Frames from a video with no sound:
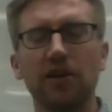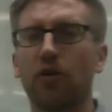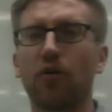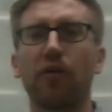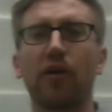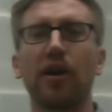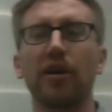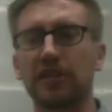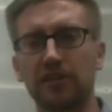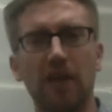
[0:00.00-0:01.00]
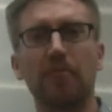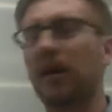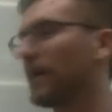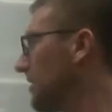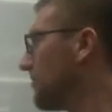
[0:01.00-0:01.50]
or the stock
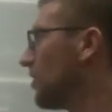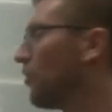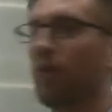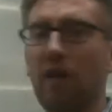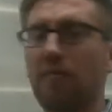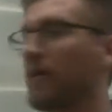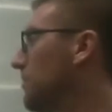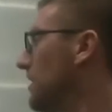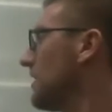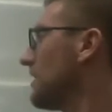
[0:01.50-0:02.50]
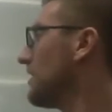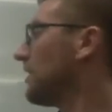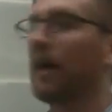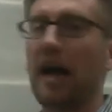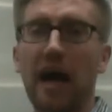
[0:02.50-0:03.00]
market, whatever it may be,
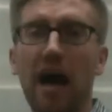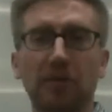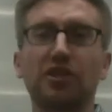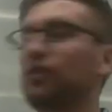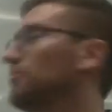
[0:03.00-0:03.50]
how much did you